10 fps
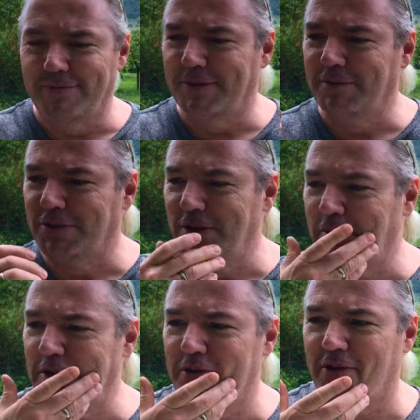There was no
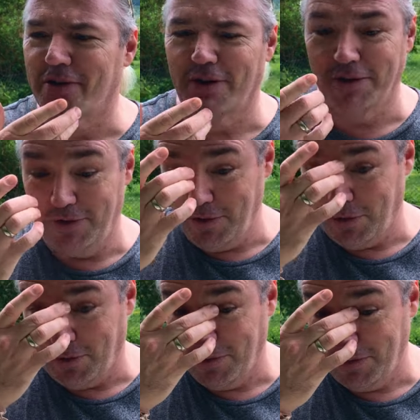way you could go and do
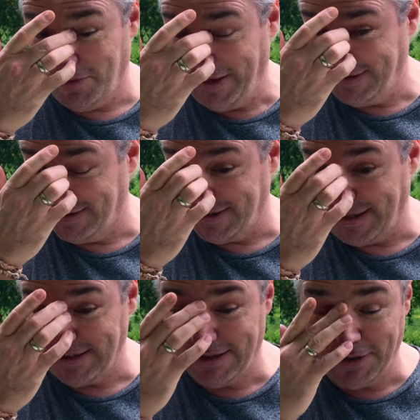your
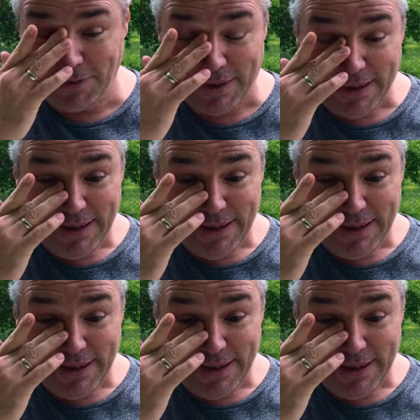exercise, so